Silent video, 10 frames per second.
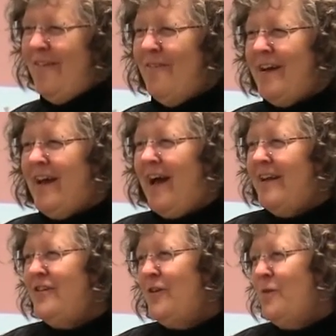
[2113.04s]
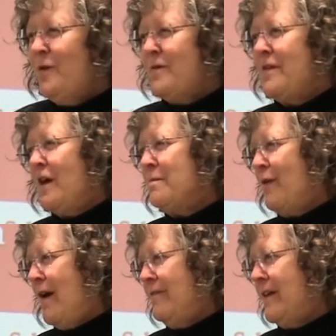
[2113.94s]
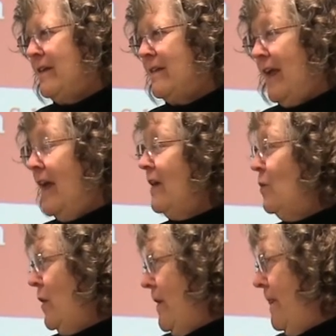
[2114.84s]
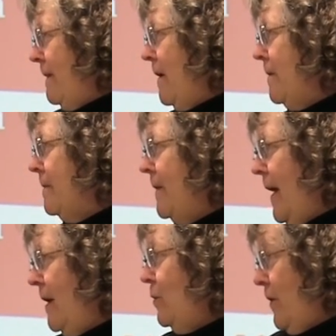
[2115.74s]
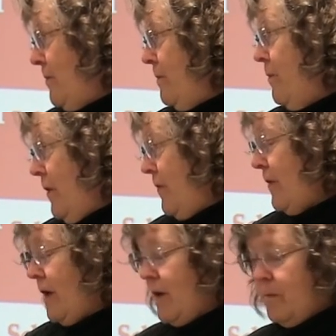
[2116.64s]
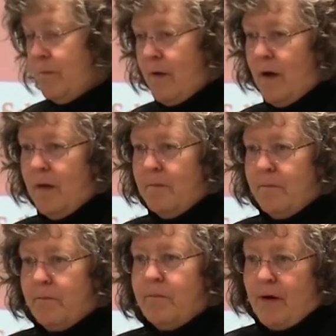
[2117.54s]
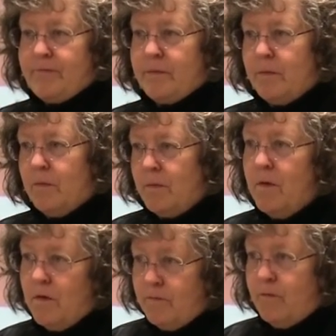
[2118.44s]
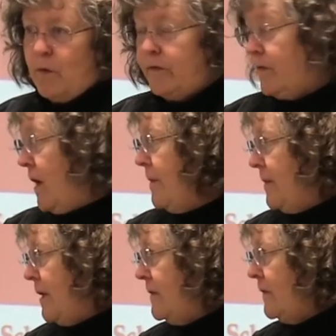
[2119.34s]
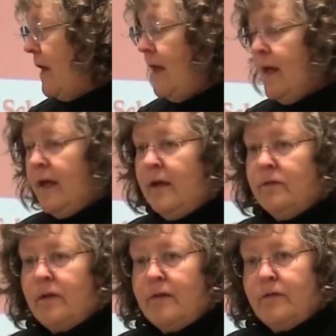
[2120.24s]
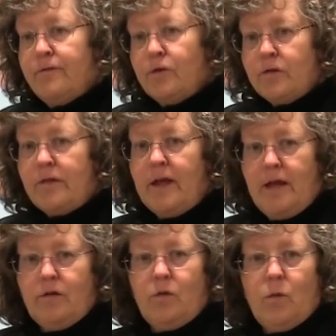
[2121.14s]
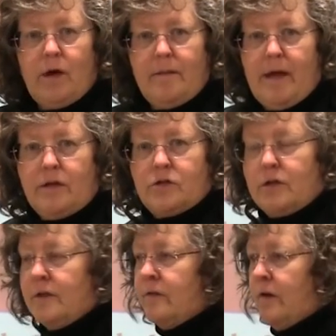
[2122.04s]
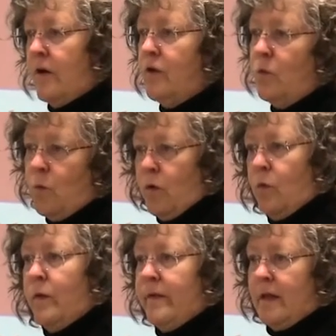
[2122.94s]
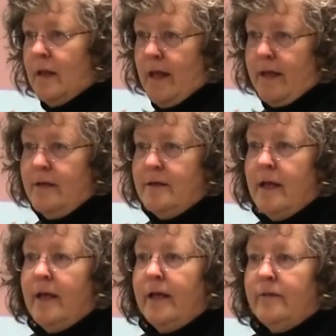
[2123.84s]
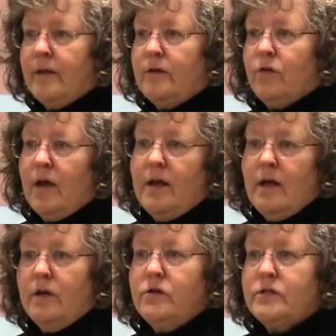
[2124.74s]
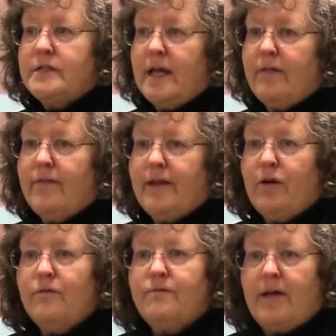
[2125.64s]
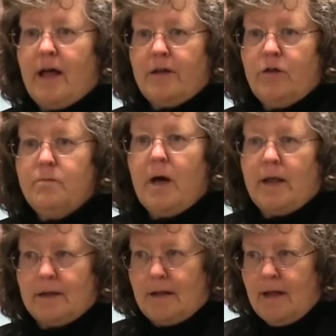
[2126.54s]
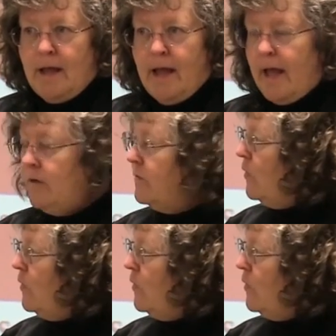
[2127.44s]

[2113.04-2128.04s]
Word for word: know what I do with nonprofits and with um, and with, with uh, um, profitable uh, focused companies is the first thing I do when I'm actually starting to work with a client is I try to understand their value model. And